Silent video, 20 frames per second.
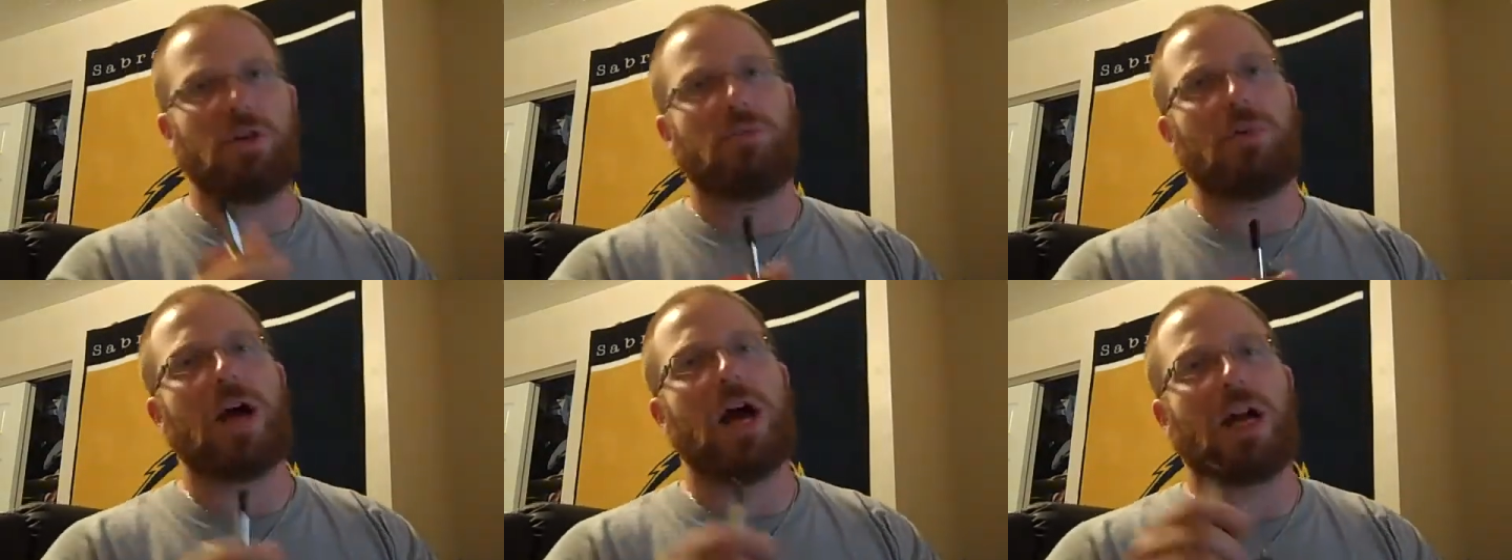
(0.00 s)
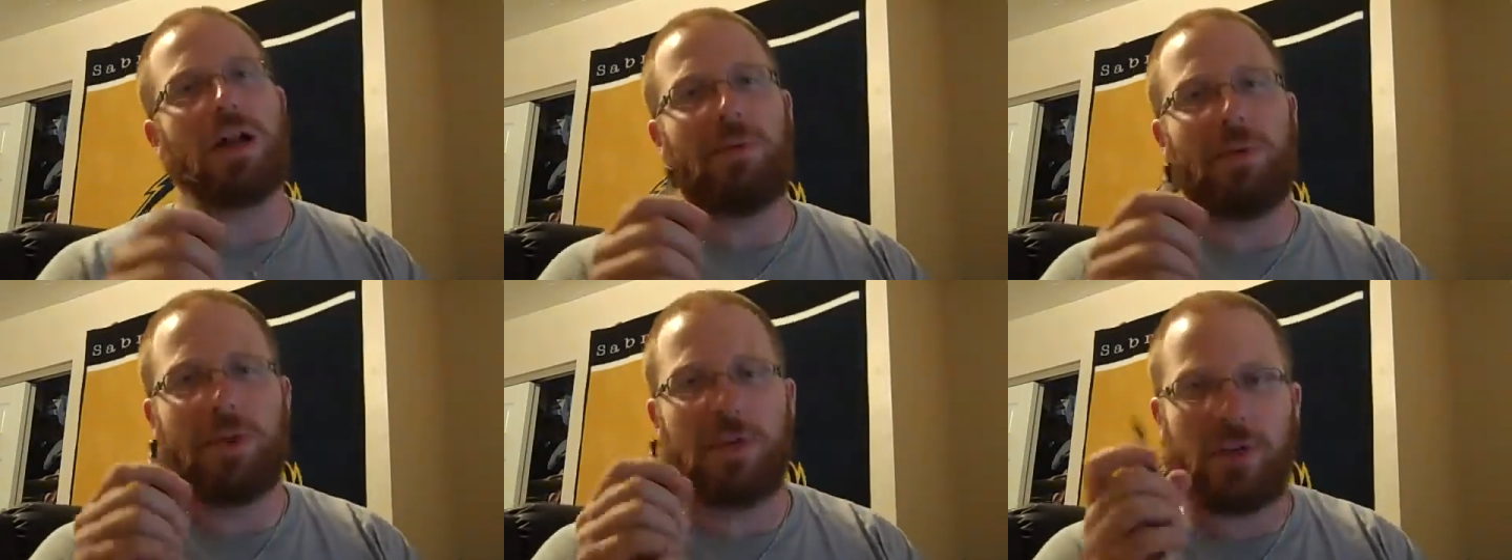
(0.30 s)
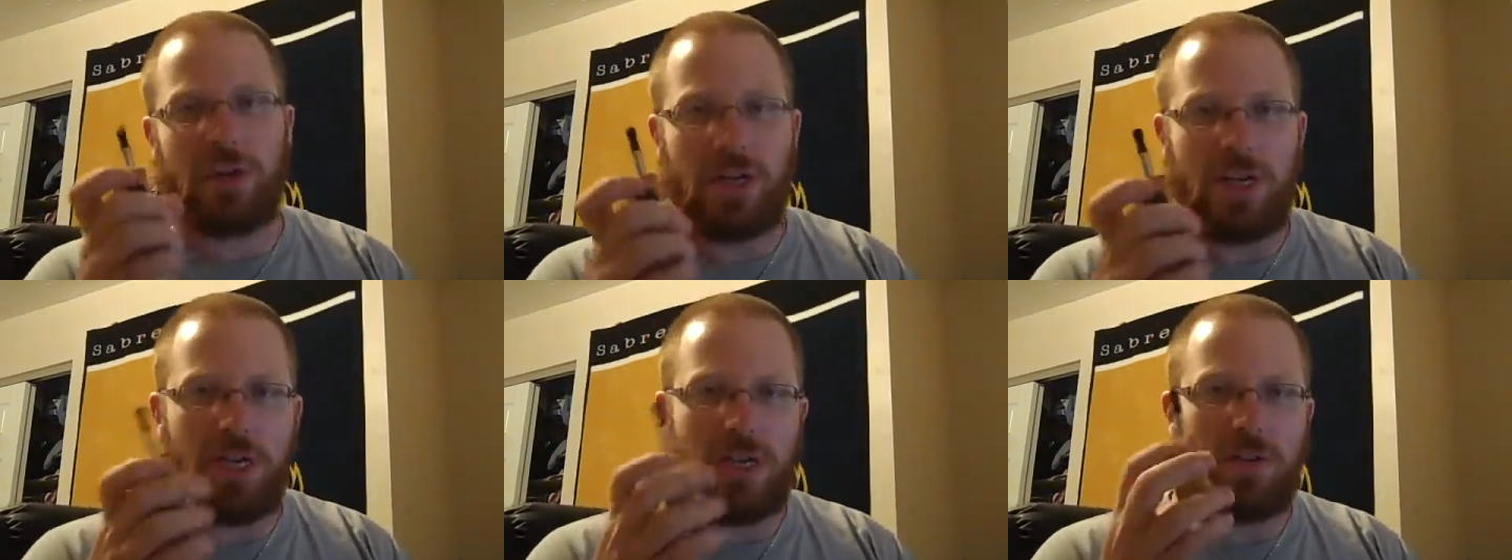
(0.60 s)
your pocket with
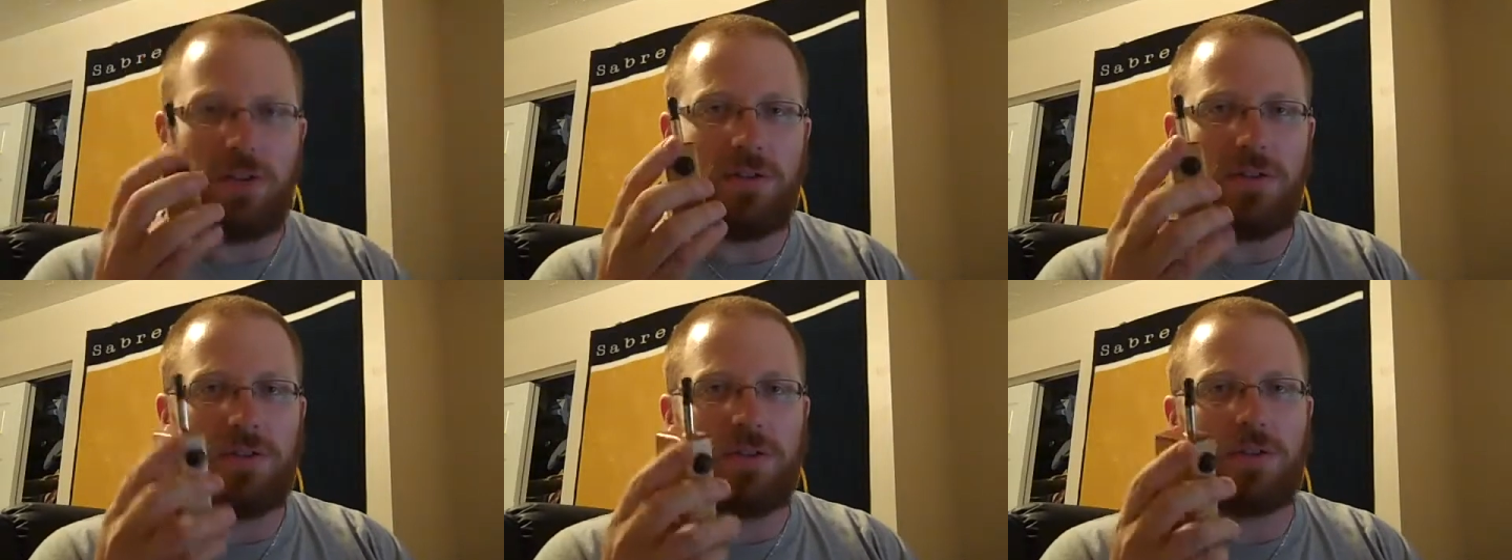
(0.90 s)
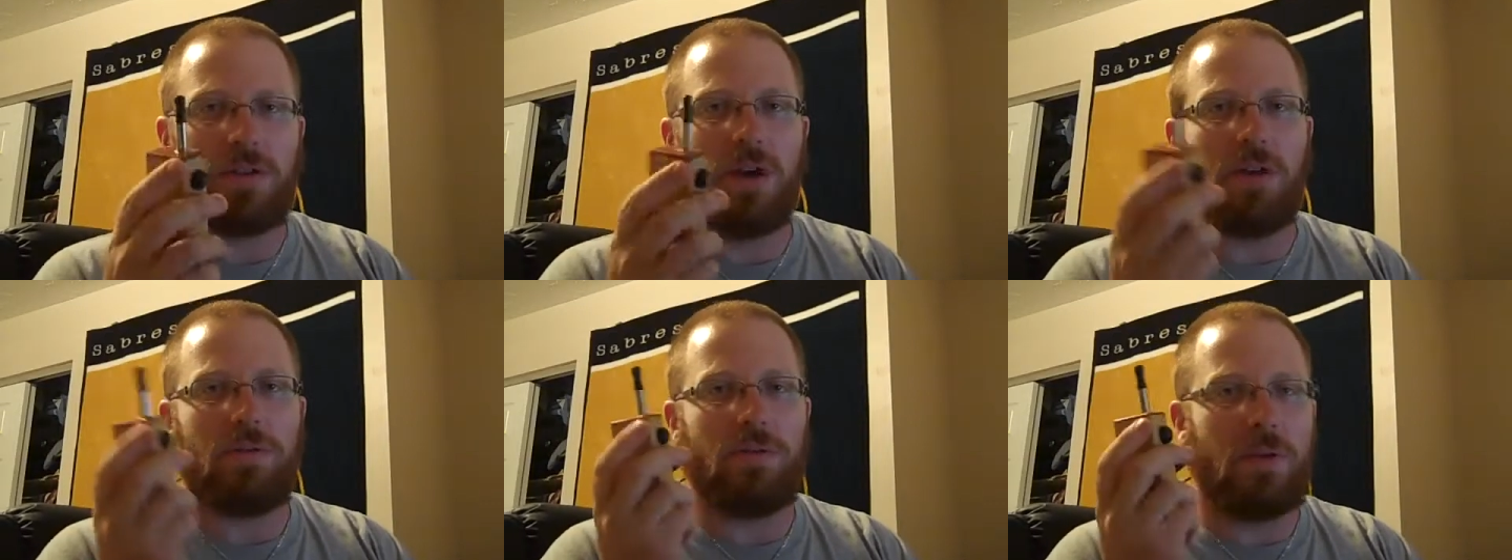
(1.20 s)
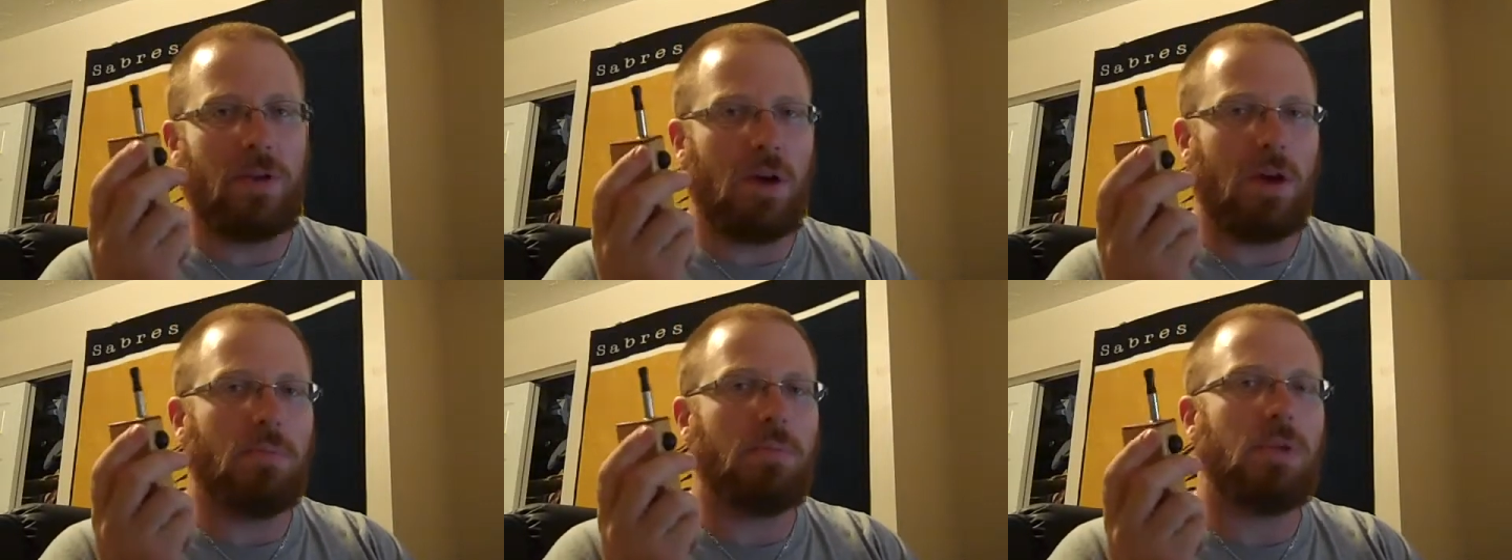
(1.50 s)
your keys and
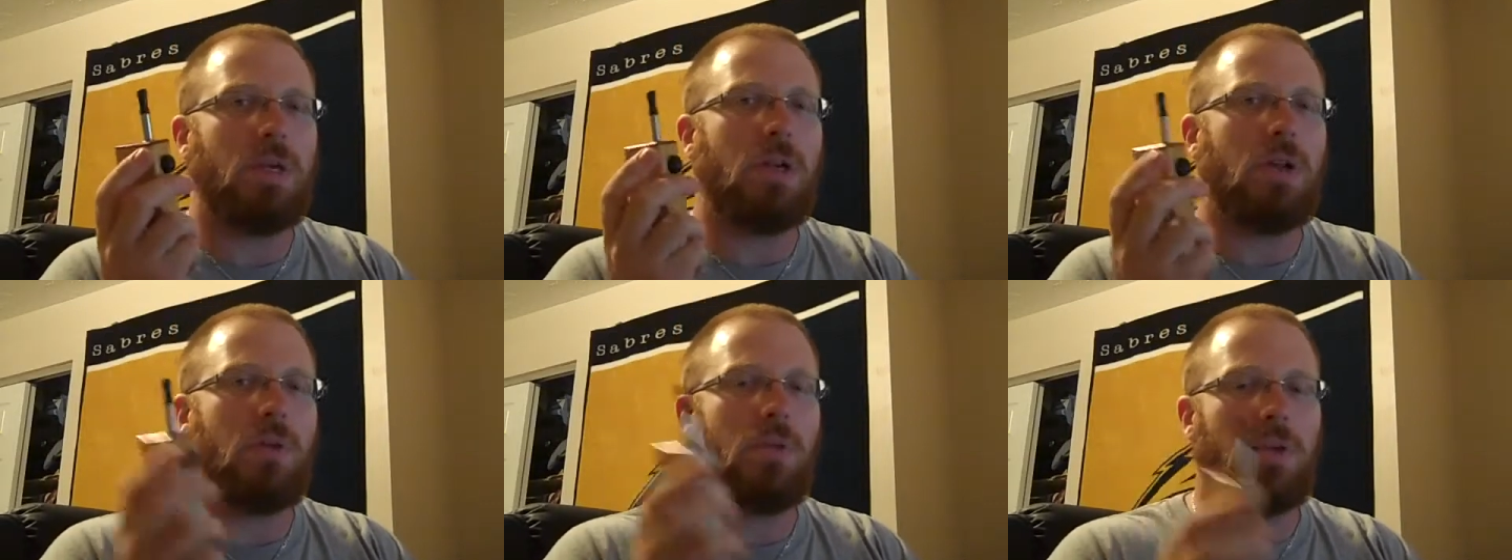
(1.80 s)
scuffing up.